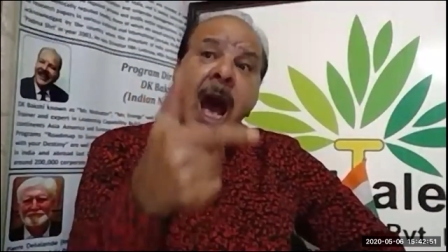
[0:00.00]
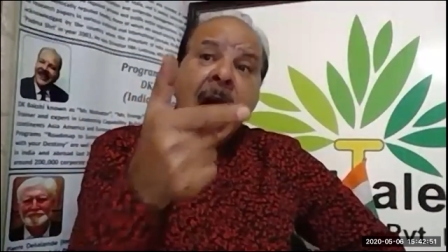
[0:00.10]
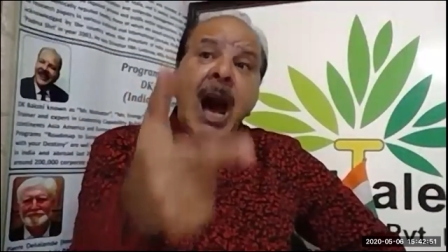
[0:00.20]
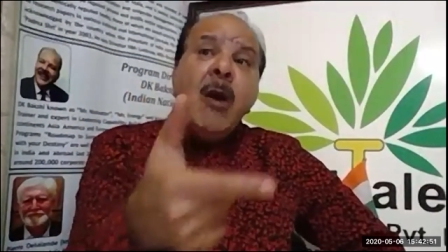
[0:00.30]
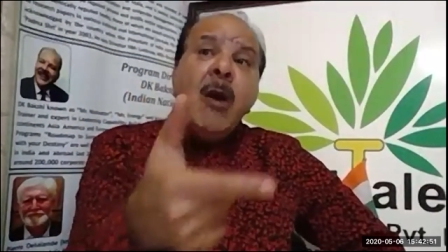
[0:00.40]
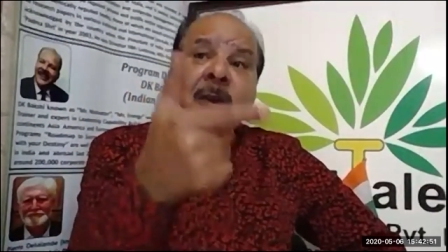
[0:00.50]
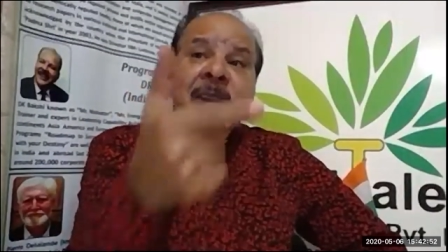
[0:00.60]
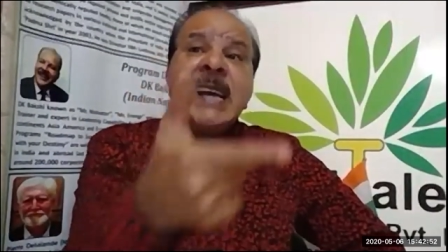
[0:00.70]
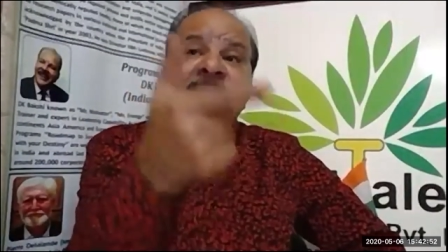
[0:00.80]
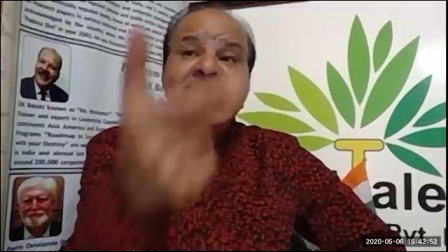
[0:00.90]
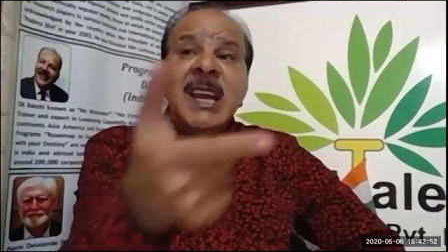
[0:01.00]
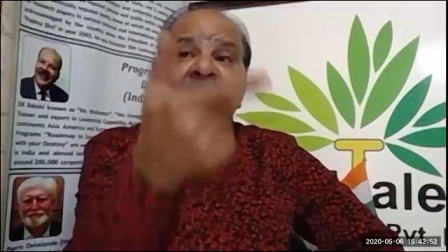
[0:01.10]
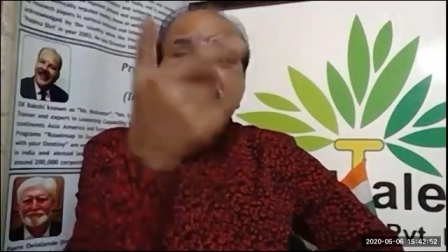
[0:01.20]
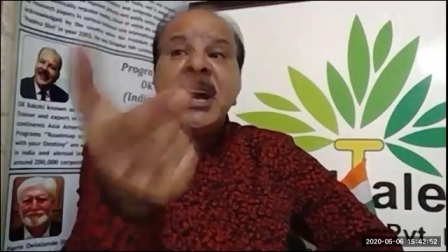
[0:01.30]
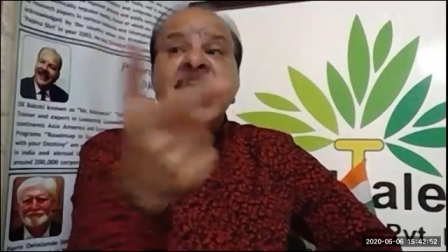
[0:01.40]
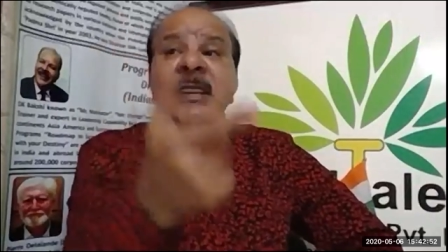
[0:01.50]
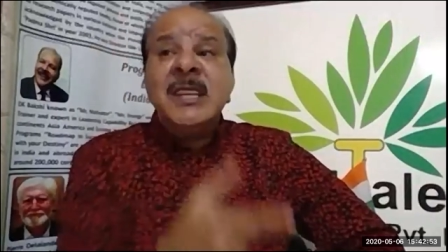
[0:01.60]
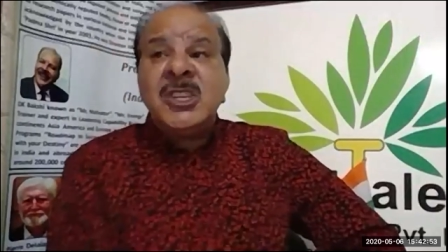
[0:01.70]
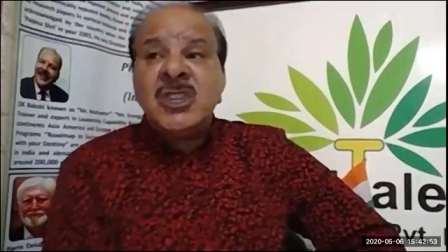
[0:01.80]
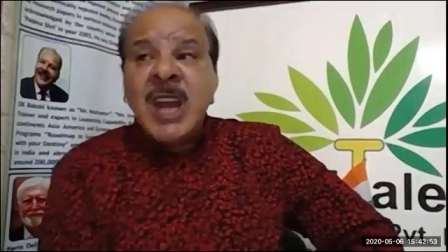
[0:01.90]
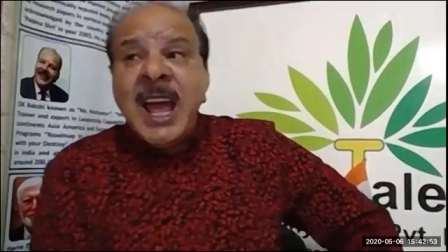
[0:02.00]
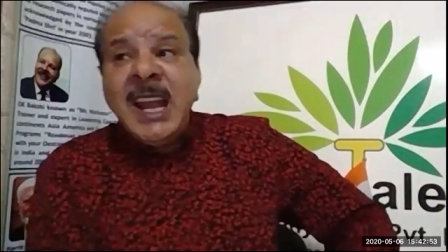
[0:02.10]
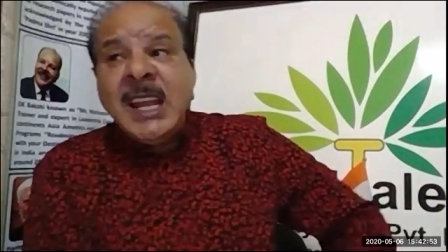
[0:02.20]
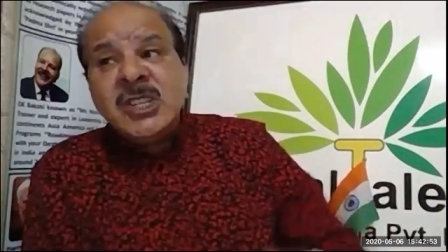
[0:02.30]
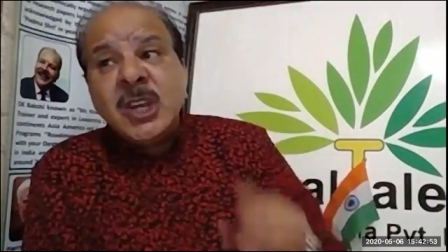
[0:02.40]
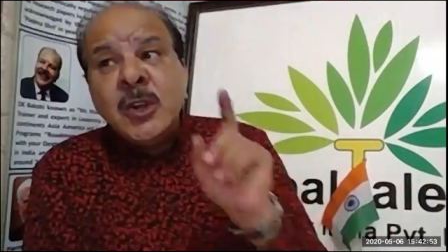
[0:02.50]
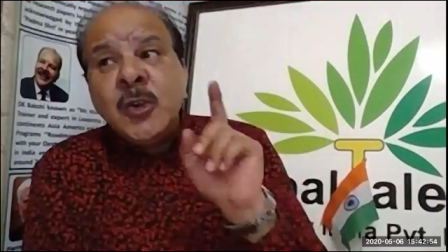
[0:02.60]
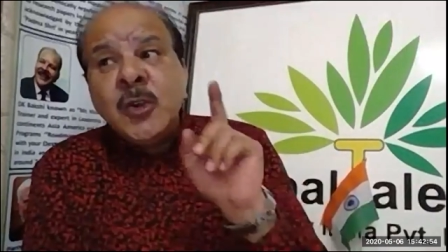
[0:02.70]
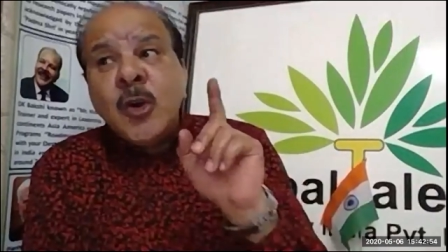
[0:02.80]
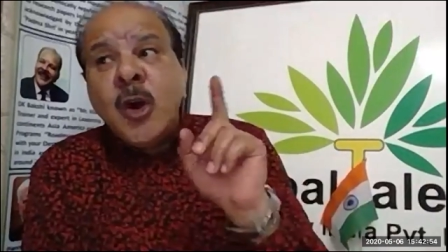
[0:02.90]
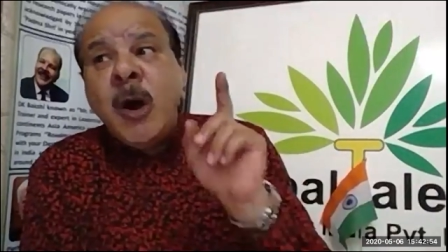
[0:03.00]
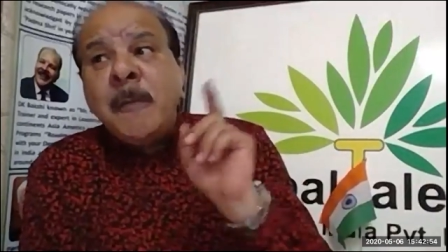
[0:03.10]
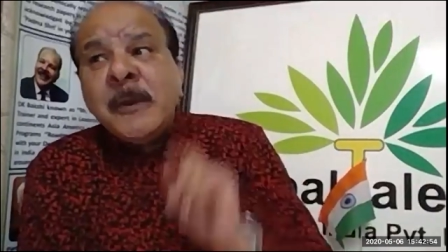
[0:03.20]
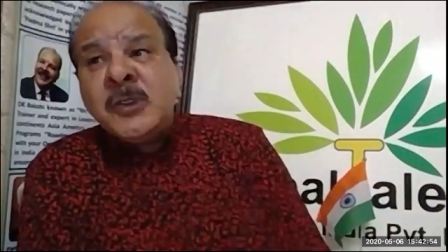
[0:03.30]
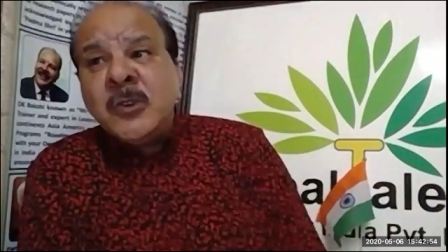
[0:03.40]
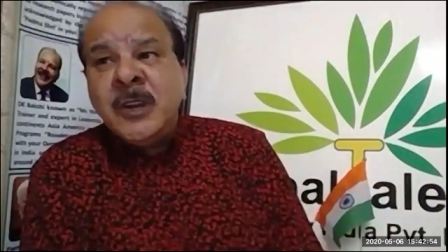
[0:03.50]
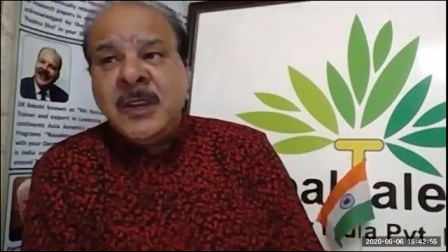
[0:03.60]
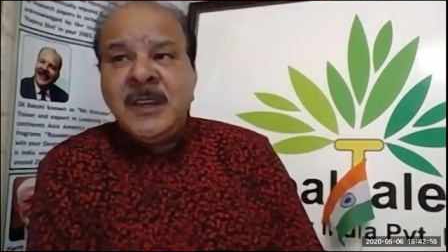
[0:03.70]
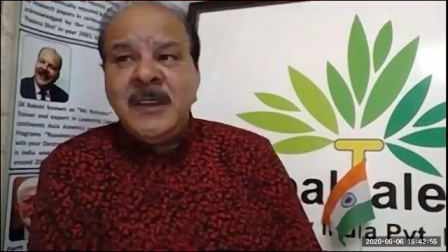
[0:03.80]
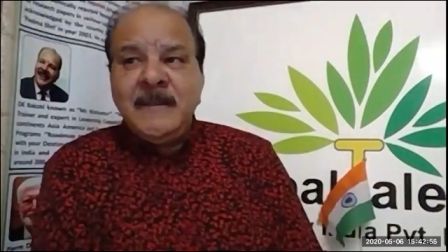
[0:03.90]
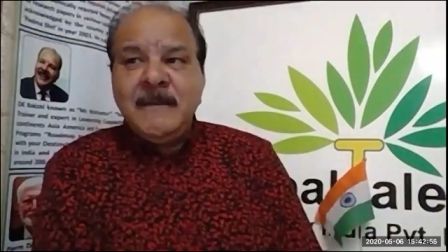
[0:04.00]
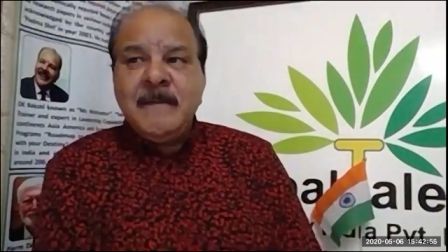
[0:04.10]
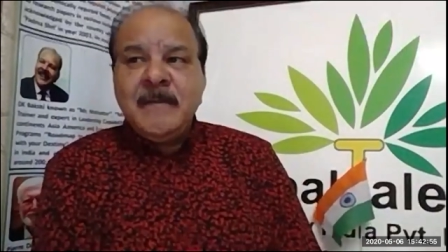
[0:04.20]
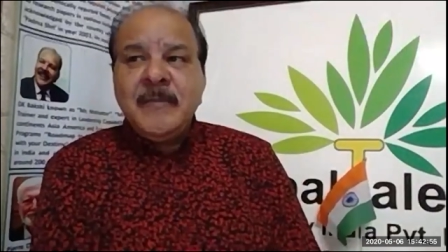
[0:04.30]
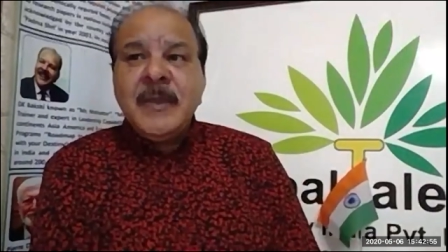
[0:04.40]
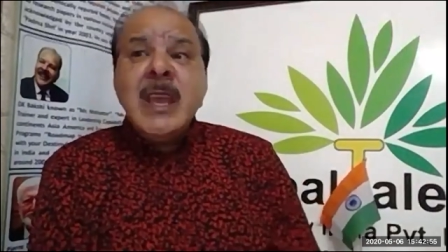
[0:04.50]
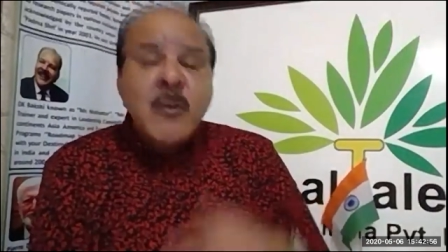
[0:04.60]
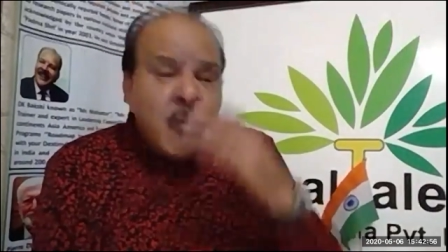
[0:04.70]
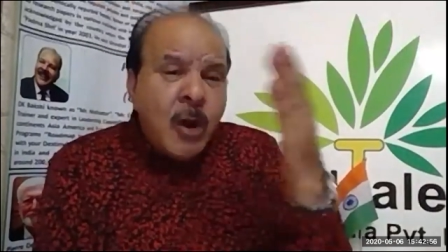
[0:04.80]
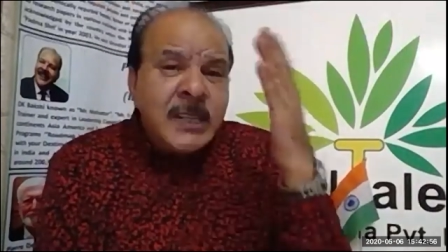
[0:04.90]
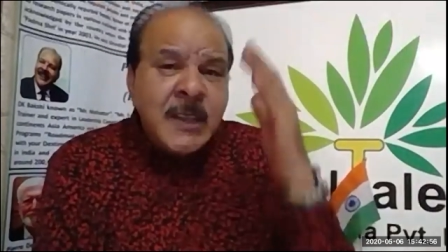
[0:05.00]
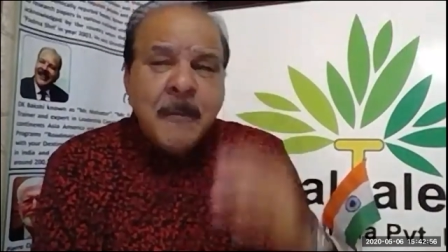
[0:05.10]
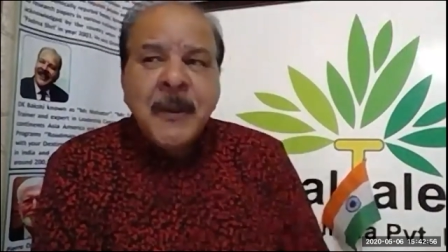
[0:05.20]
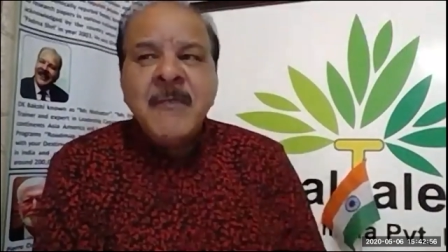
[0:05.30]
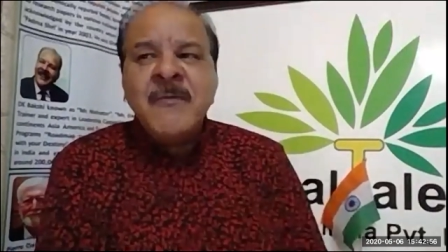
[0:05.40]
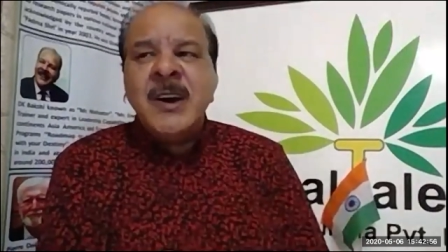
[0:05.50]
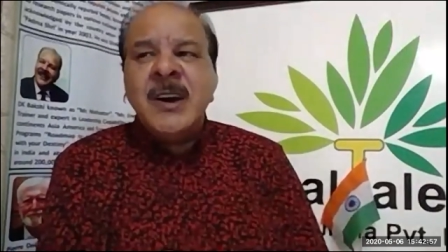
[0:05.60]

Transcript: how does it turn the challenge into opportunity? What is the framework?